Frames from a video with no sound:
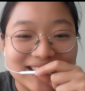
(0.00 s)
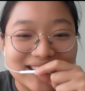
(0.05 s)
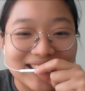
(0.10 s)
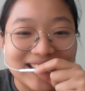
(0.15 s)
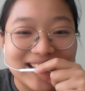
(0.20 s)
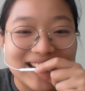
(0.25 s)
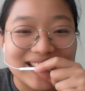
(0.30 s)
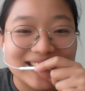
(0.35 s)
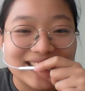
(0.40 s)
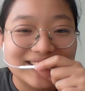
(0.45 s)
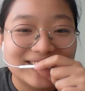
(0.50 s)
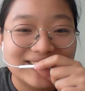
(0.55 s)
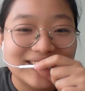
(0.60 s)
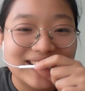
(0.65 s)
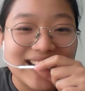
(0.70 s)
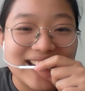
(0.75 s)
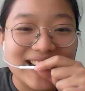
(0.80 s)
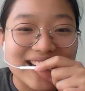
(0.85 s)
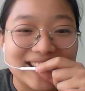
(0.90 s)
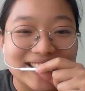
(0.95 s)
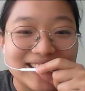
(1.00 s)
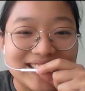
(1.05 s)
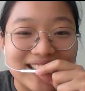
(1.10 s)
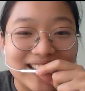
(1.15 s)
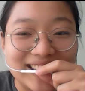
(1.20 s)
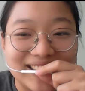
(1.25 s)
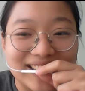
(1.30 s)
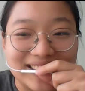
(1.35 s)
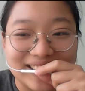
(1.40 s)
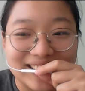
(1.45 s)
Yeah, that's great.
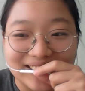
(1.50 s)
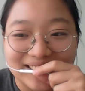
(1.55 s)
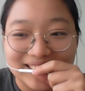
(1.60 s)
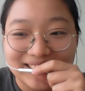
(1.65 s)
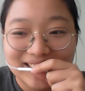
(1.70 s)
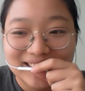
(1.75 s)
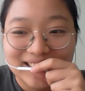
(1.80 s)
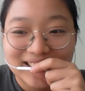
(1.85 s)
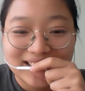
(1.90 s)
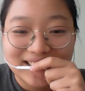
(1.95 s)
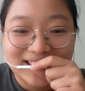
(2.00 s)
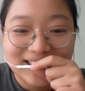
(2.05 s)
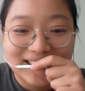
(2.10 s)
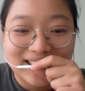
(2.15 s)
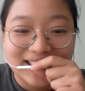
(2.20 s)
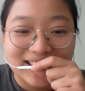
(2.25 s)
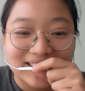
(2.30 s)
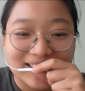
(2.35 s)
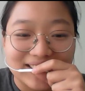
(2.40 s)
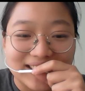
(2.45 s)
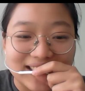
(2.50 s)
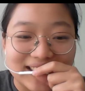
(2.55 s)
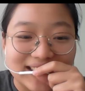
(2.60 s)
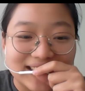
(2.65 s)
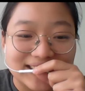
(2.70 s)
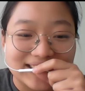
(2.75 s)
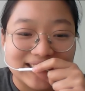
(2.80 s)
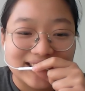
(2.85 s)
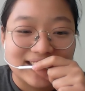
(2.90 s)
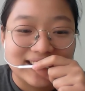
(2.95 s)
Thank you. Okay,
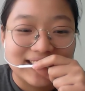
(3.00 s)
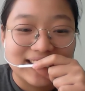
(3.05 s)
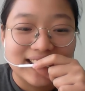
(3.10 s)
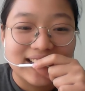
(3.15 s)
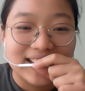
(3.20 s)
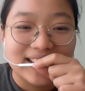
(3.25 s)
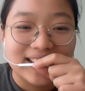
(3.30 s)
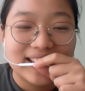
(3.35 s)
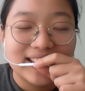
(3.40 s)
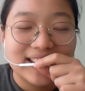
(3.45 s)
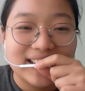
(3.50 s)
let's start it.